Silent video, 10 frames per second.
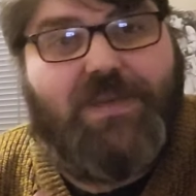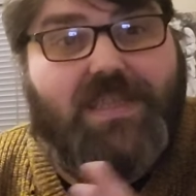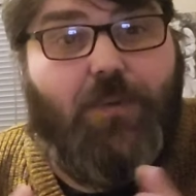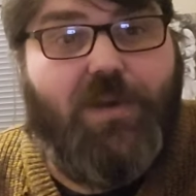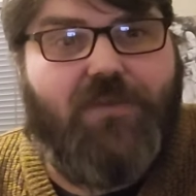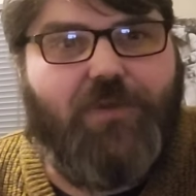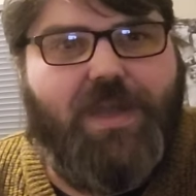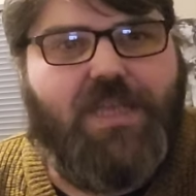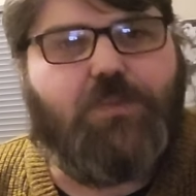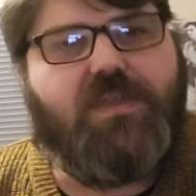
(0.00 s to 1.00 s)
Be that whatever
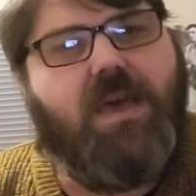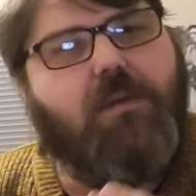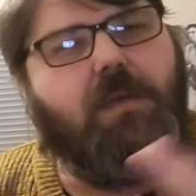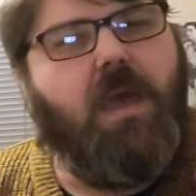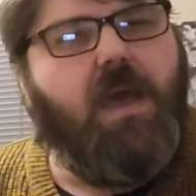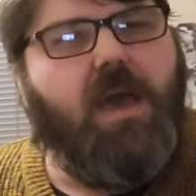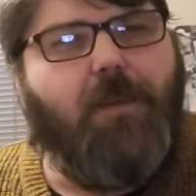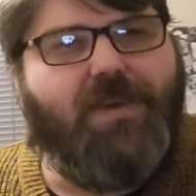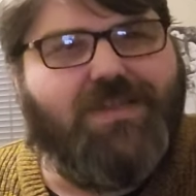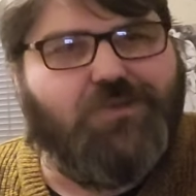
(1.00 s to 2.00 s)
it is, be that
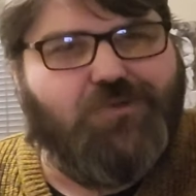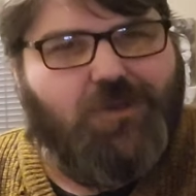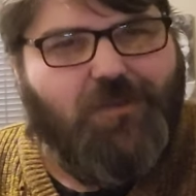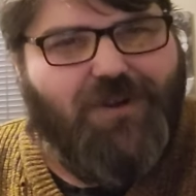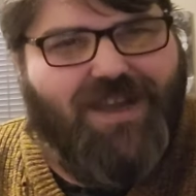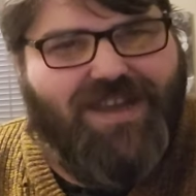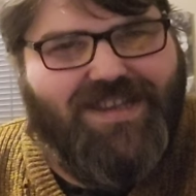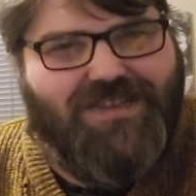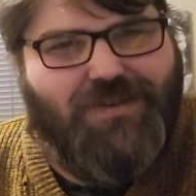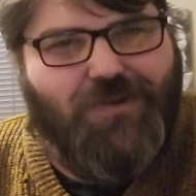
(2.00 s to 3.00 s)
a beach or a tropical
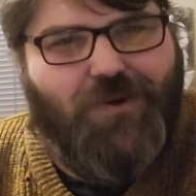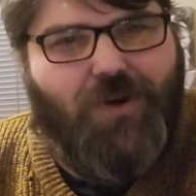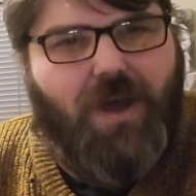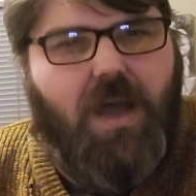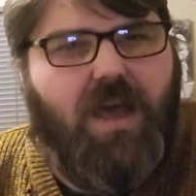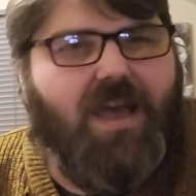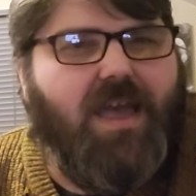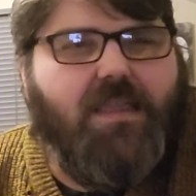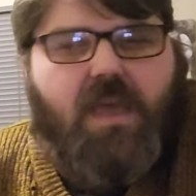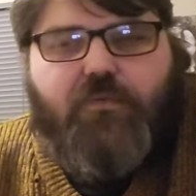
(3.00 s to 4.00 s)
island or
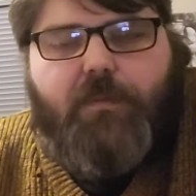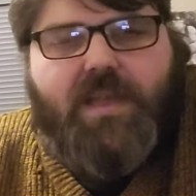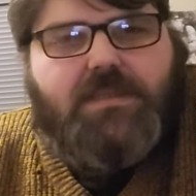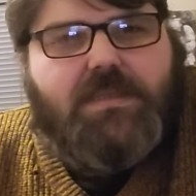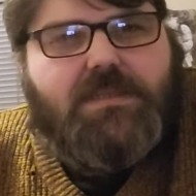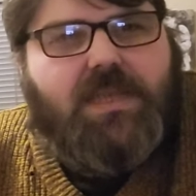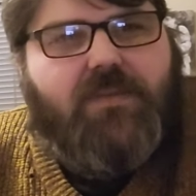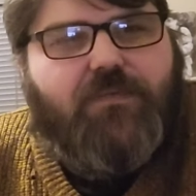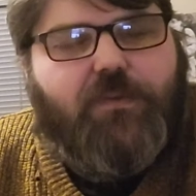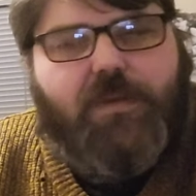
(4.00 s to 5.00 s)
a romantic
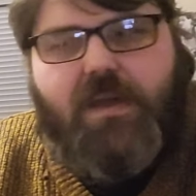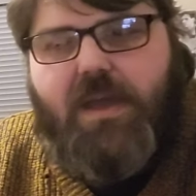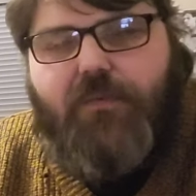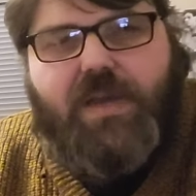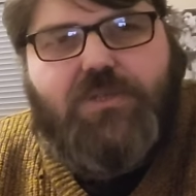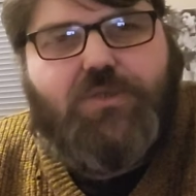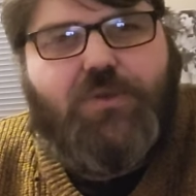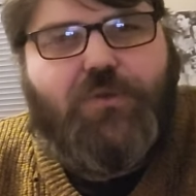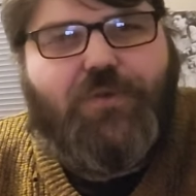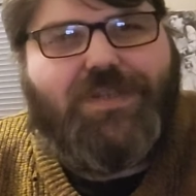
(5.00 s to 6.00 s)
scene from a
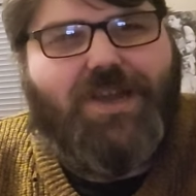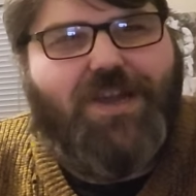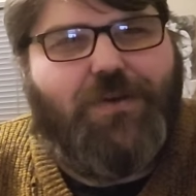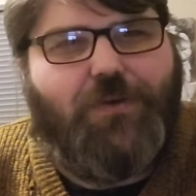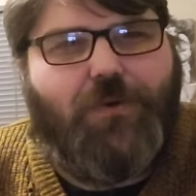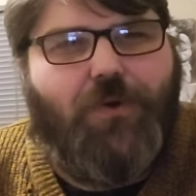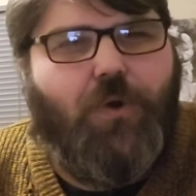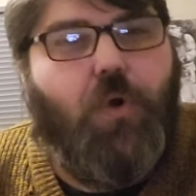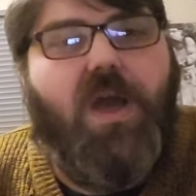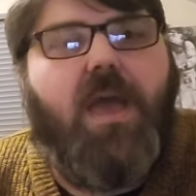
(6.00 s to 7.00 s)
restaurant or a diner
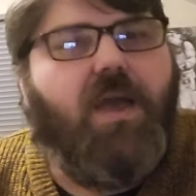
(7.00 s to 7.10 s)
or